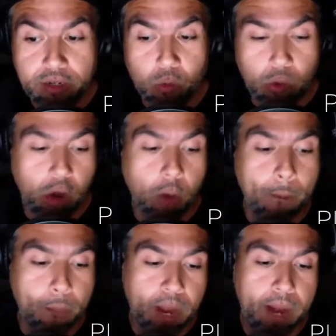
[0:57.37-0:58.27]
where
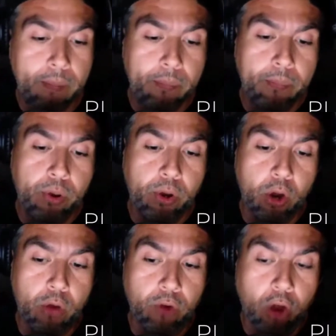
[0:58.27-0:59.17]
Bret put
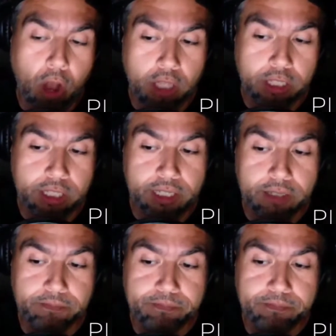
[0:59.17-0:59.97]
over Austin.